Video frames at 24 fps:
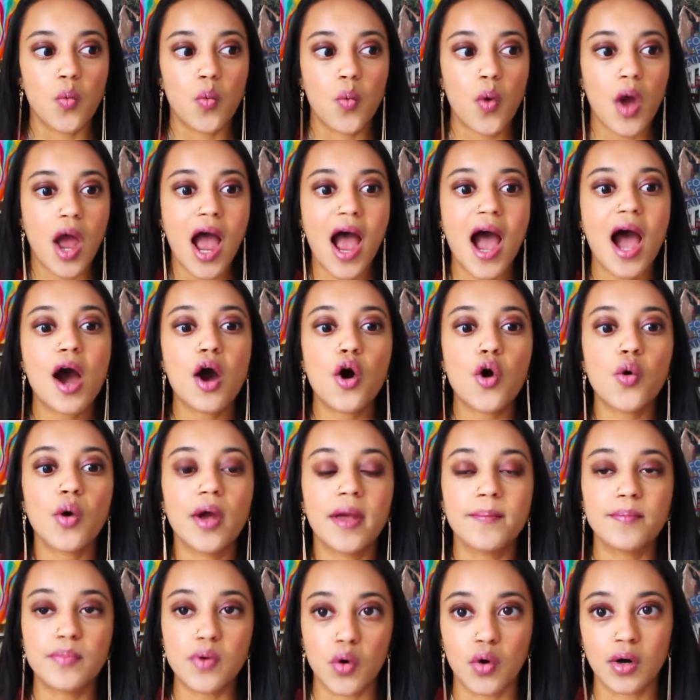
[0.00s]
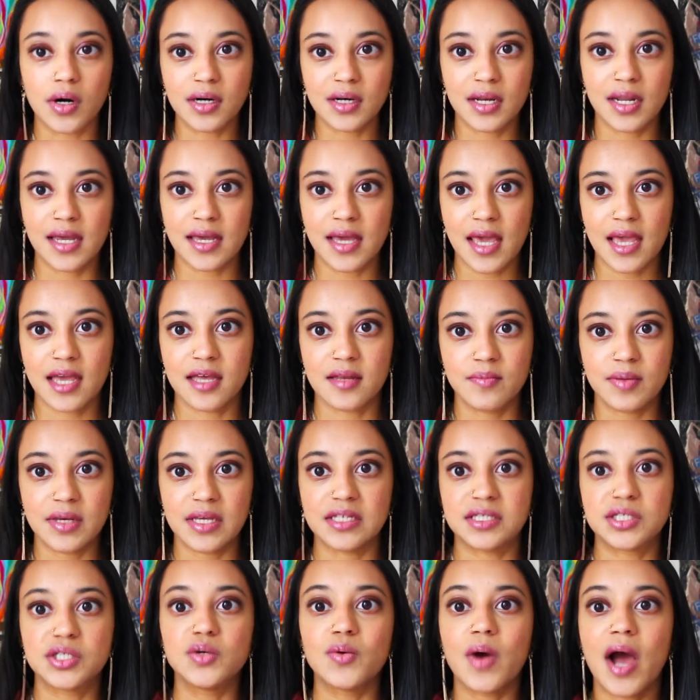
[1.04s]
how important it can be
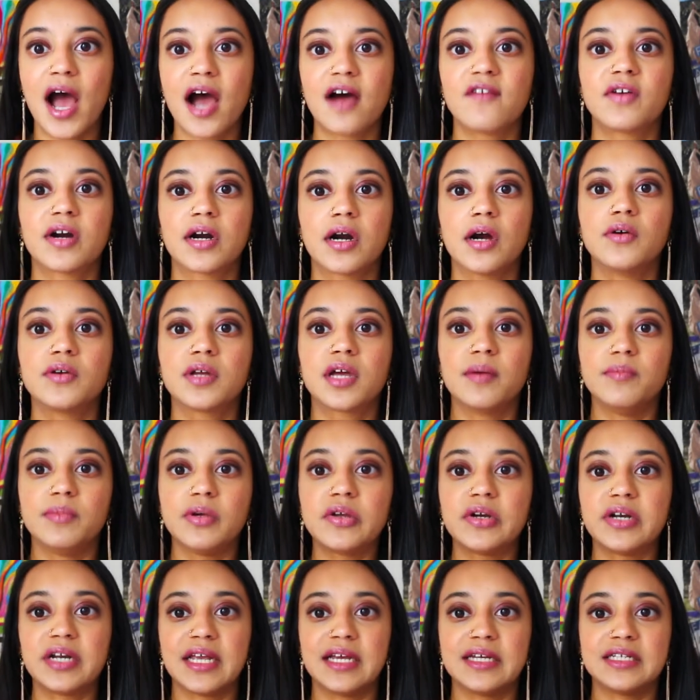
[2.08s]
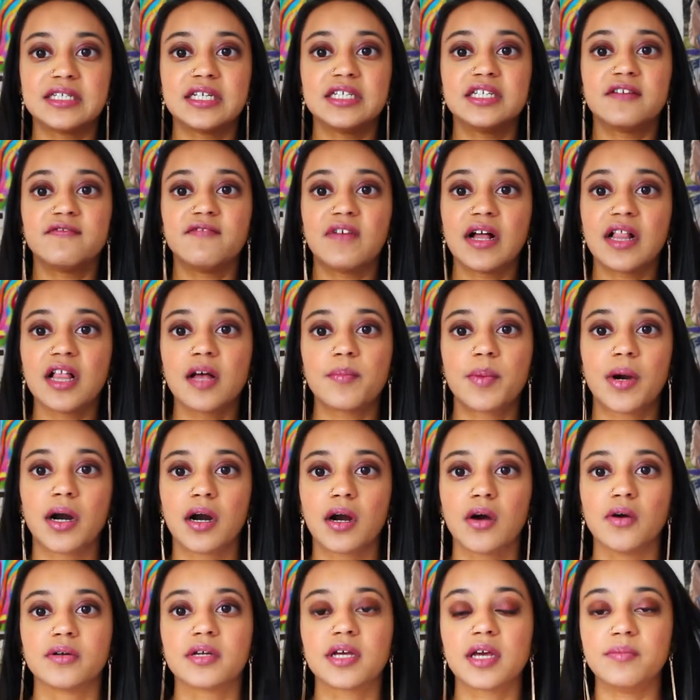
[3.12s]
to have our own community and to develop our
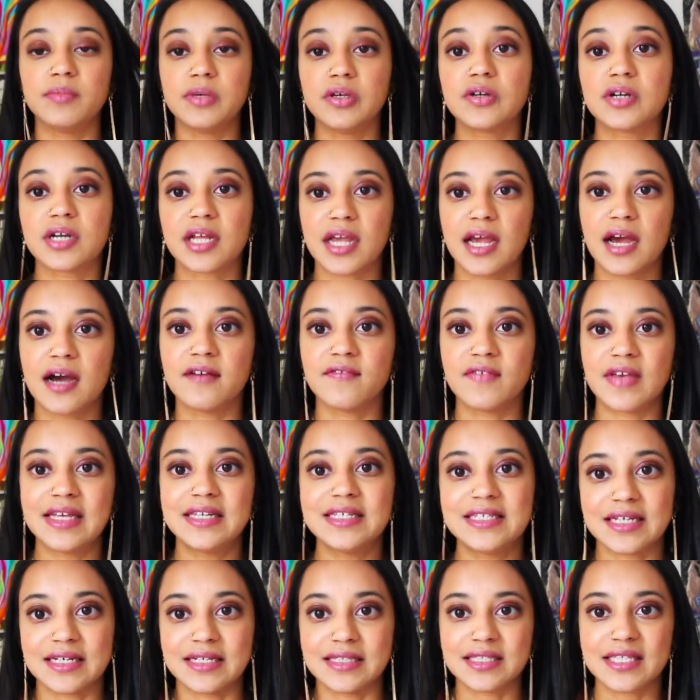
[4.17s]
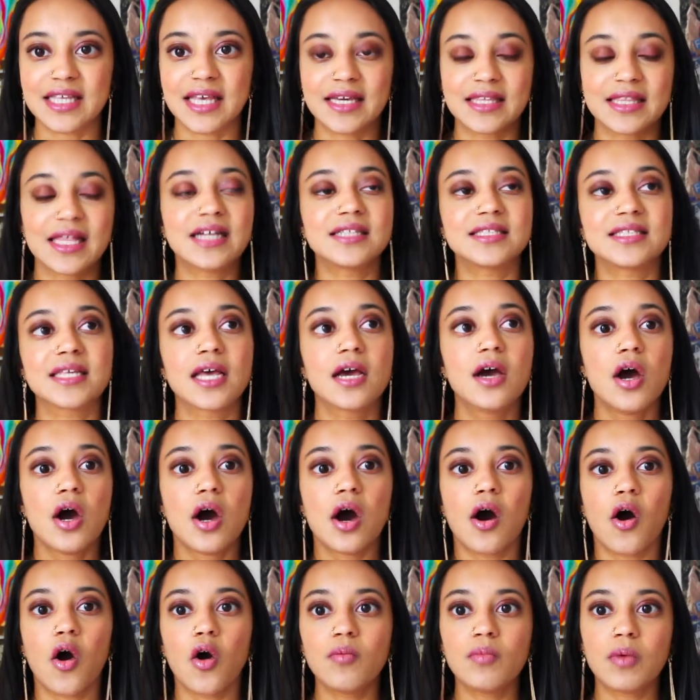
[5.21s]
own community of Indians. Like, that's
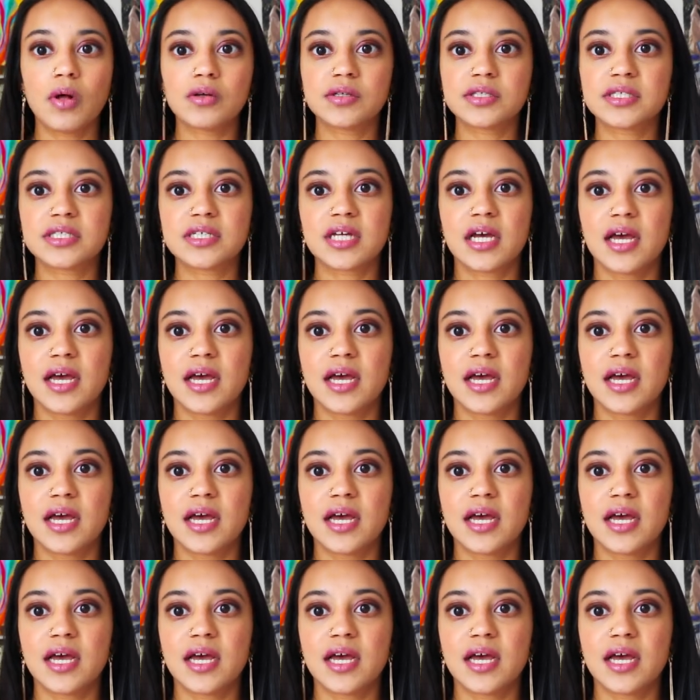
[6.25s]
almost